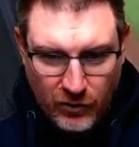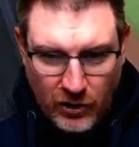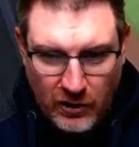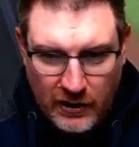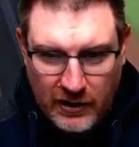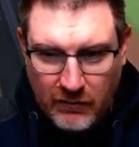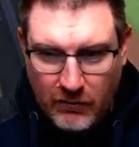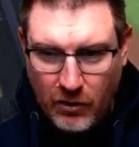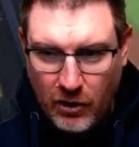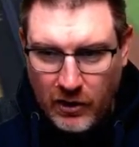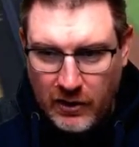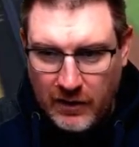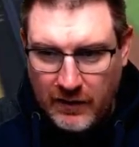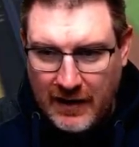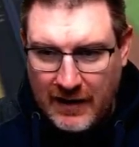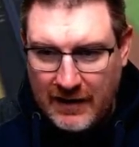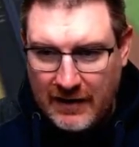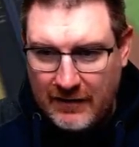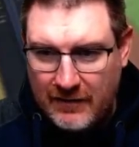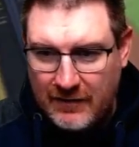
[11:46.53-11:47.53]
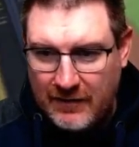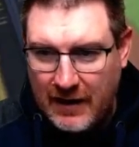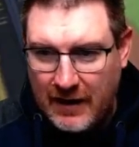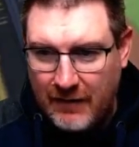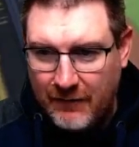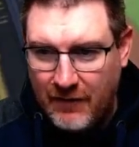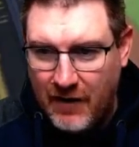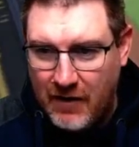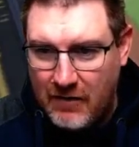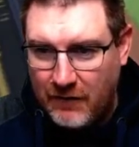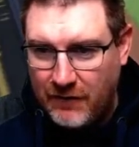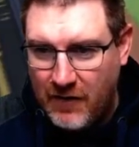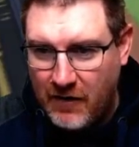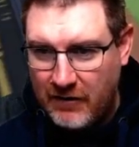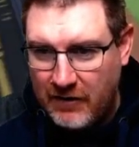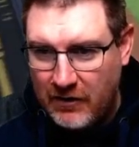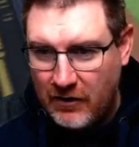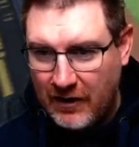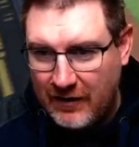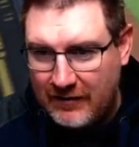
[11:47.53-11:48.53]
earlier on, that is uh, very,
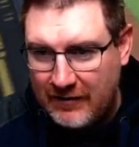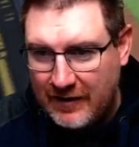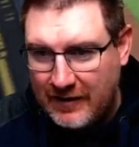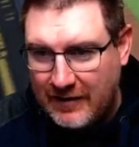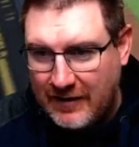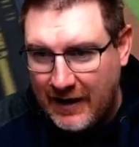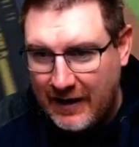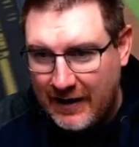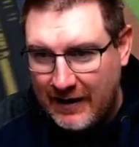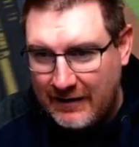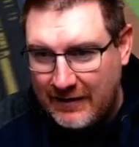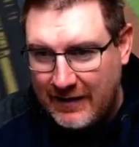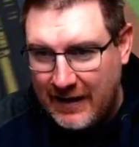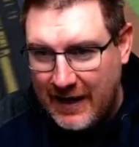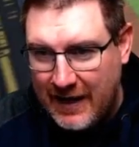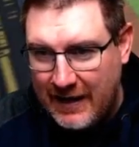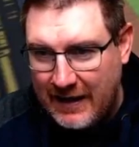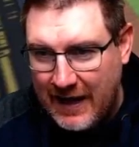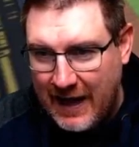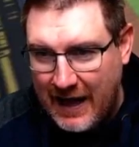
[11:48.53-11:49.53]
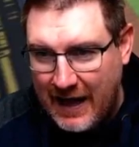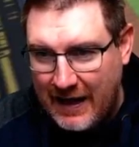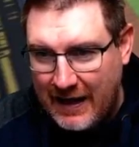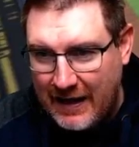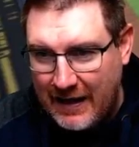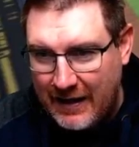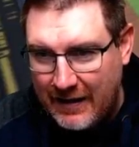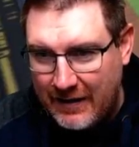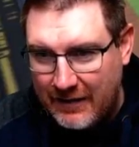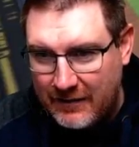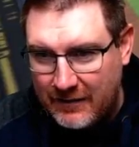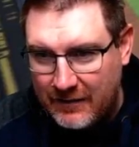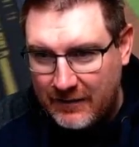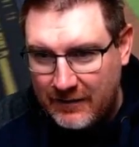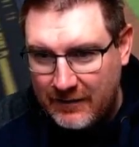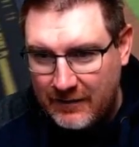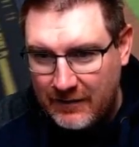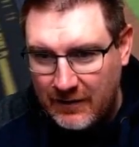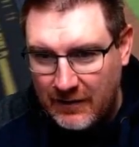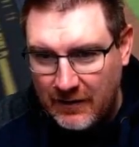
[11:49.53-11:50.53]
very nicely done indeed,
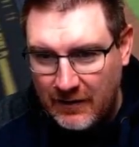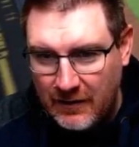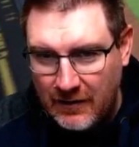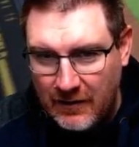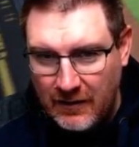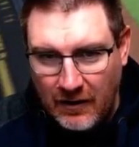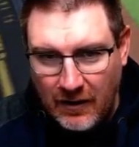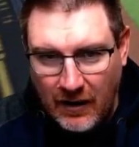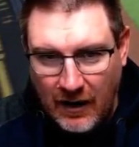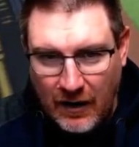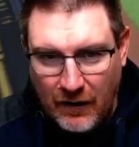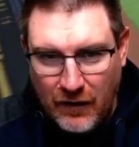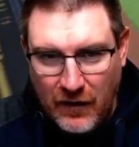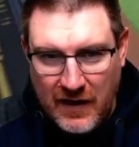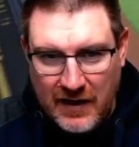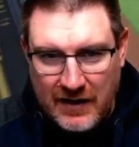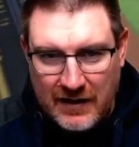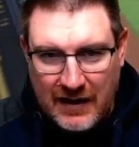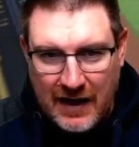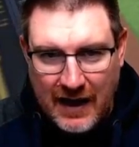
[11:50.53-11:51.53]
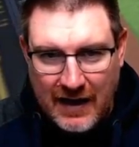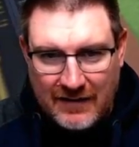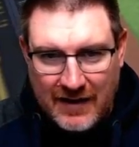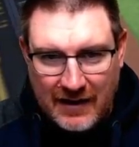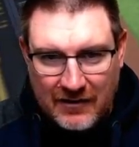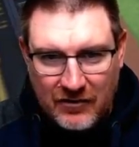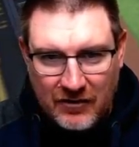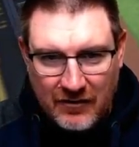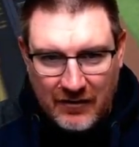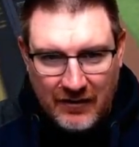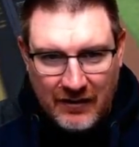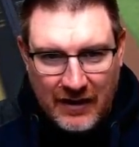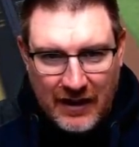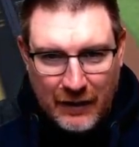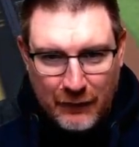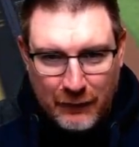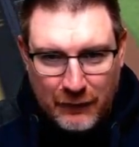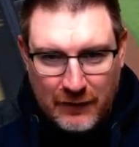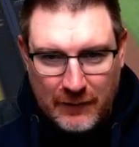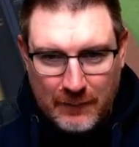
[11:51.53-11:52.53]
as... I think it has actually
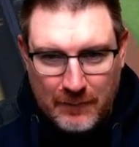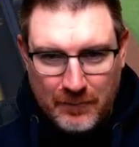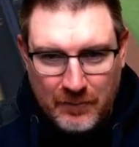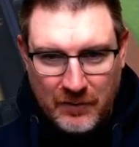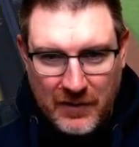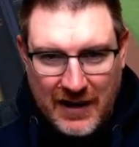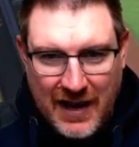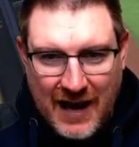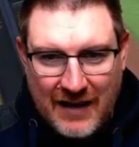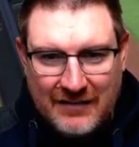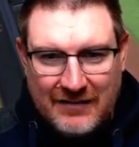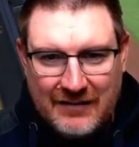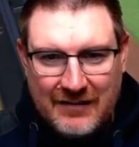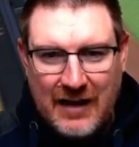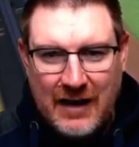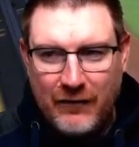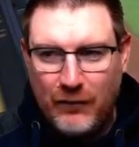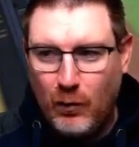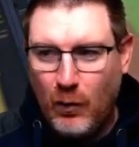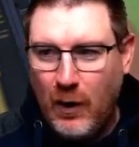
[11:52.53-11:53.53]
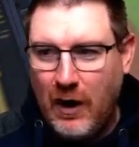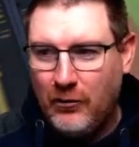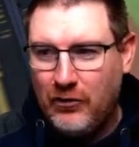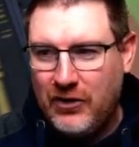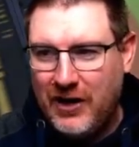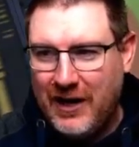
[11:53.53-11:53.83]
left. It has left. Well